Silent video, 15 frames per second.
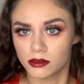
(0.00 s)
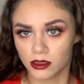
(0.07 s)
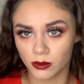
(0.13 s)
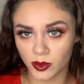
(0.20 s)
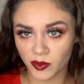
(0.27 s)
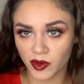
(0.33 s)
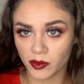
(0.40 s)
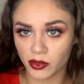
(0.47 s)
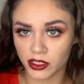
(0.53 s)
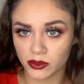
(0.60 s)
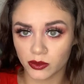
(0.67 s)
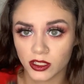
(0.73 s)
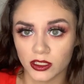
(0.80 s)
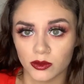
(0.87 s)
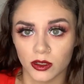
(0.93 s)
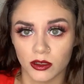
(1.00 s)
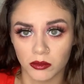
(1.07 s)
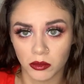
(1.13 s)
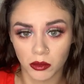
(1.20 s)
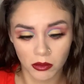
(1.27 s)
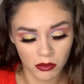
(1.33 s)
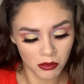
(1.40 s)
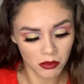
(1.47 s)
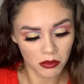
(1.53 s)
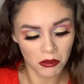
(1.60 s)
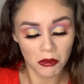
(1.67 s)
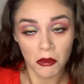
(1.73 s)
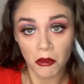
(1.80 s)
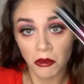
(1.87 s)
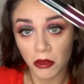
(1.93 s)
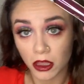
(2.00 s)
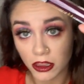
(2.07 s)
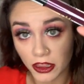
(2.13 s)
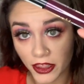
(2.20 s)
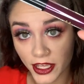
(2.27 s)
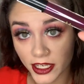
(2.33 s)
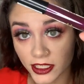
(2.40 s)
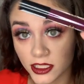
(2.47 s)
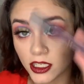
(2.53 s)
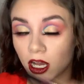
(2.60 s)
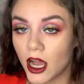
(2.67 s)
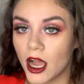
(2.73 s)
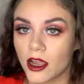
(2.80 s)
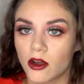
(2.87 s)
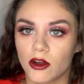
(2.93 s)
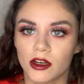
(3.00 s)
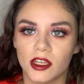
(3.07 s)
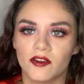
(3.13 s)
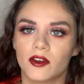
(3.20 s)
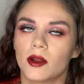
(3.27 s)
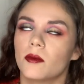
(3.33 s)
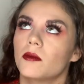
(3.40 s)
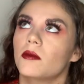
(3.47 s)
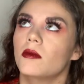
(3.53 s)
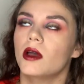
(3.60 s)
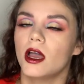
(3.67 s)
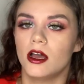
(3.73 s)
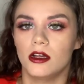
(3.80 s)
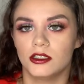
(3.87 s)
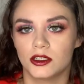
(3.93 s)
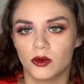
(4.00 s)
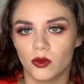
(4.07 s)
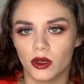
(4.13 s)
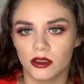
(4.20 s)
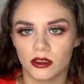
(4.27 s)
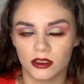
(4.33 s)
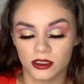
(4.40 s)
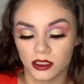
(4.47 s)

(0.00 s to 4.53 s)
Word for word: gonna be more impressed with this one. This, I couldn't even imagine what it looks